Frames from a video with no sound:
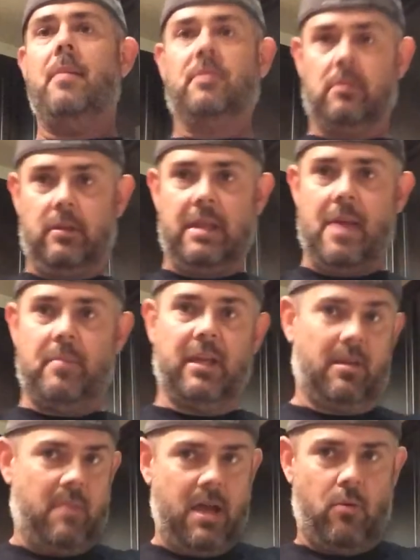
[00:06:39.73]
absolutely
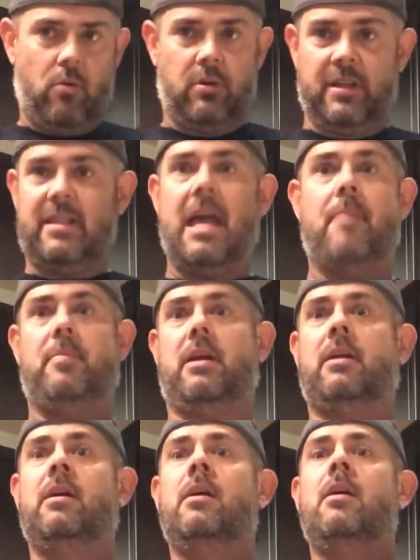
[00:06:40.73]
epic. In my world, it's epic.